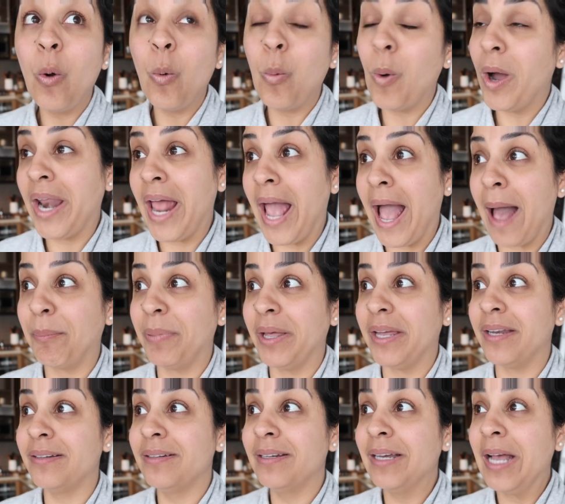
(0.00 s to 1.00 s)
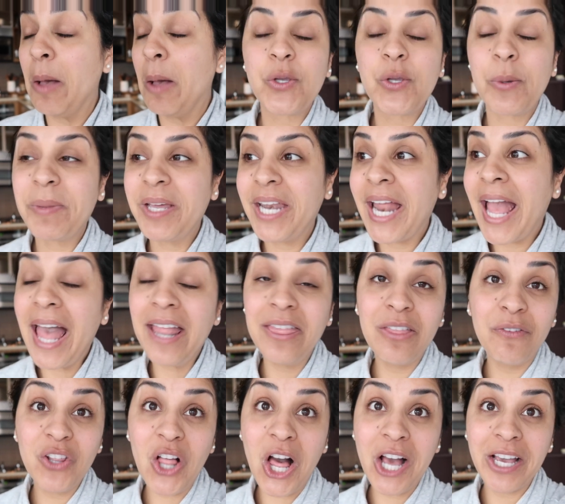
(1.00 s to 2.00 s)
what happened. So I'm gonna
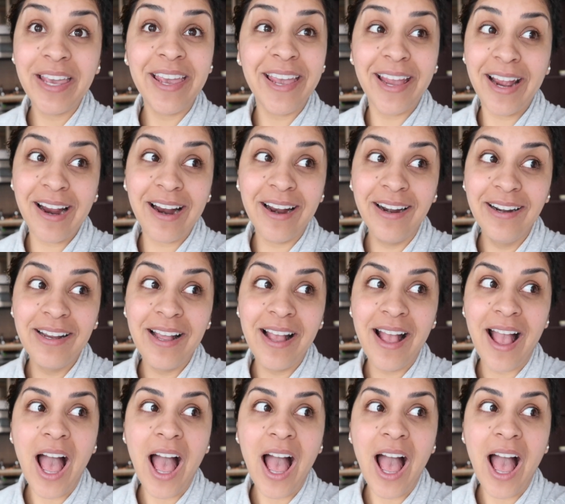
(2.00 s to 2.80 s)
end the vlog here.